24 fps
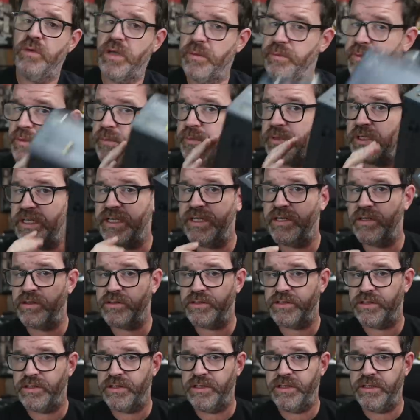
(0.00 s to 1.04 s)
When I put
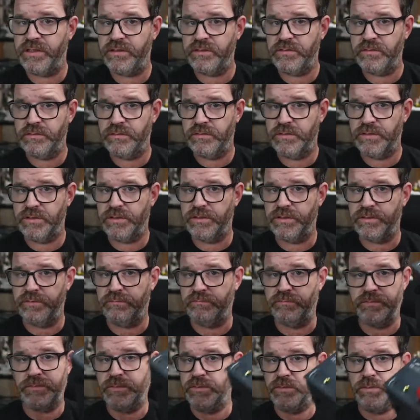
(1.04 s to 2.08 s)
planars on here,
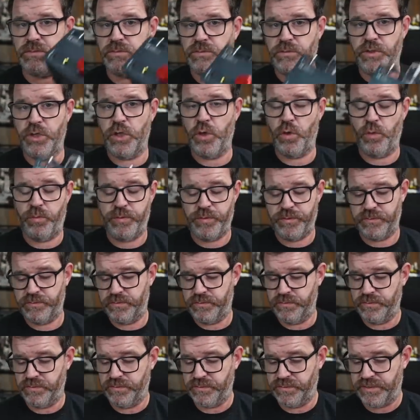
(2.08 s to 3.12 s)
nope,
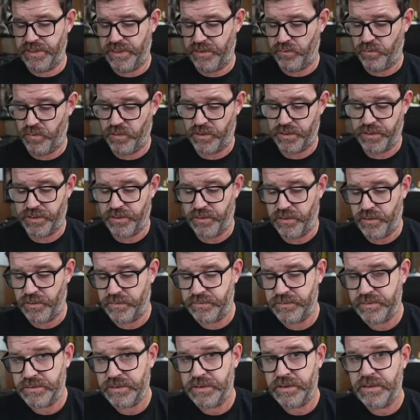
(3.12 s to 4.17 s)
didn't work at all.
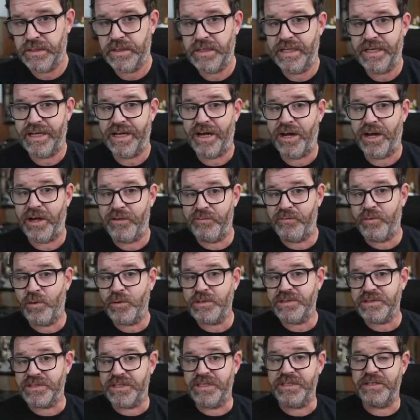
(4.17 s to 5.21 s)

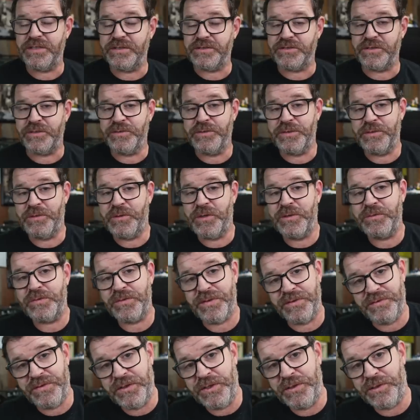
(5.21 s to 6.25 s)
Unfortunately, there's only one
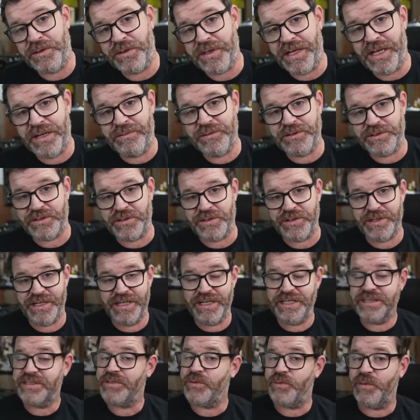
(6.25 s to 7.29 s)
review on Amazon, and
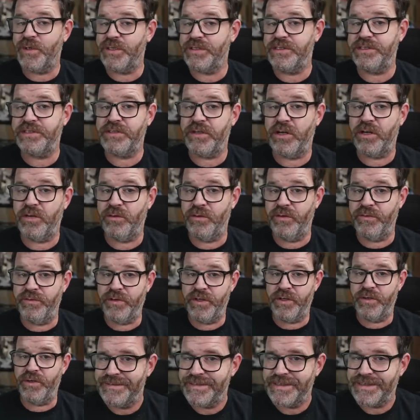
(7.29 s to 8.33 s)
it's a one-star
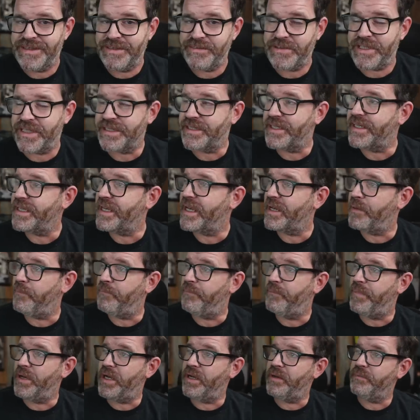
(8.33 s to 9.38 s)
review. Seems like they got a
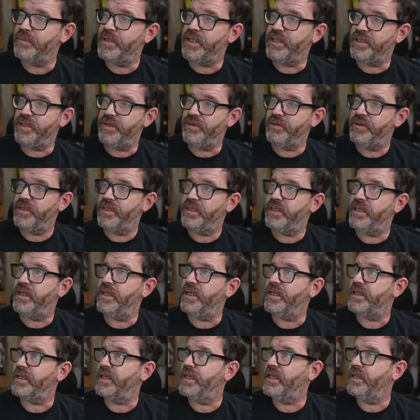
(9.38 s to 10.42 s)
bum unit, and
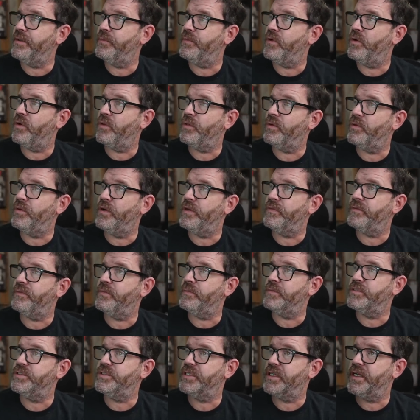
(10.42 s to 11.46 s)
it came all the way
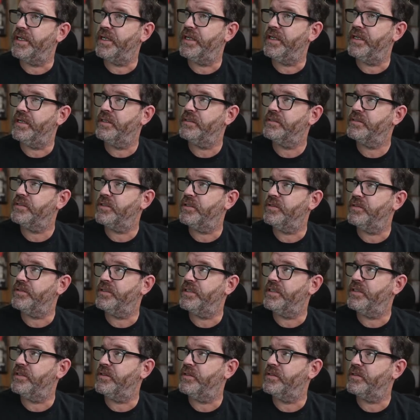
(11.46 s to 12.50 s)
from China, so it
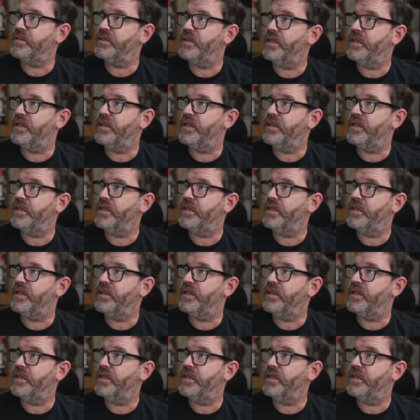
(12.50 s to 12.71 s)
didn't look